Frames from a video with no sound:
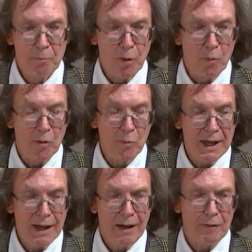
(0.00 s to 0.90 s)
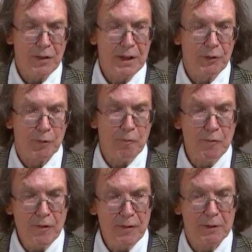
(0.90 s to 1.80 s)
But what we have are these
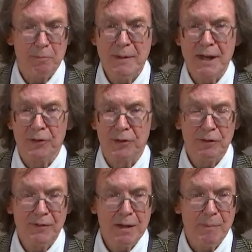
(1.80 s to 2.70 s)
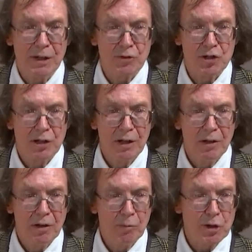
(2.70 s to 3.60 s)
vivid bits of image,
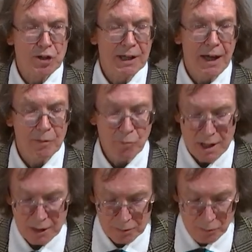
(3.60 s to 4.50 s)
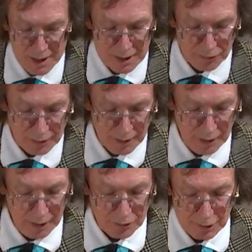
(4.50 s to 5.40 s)
which again we can read
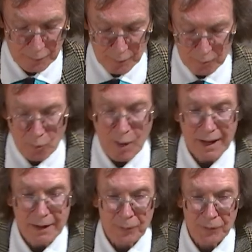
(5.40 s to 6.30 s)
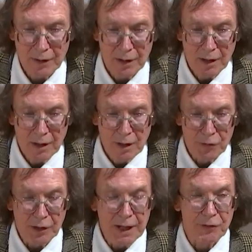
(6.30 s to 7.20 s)
in different ways.
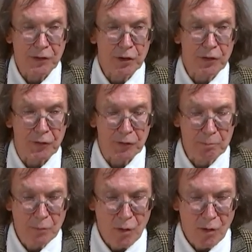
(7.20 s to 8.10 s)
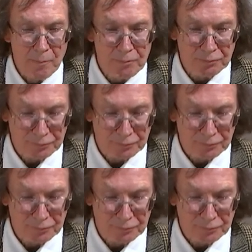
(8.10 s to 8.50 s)
So let's look at some more.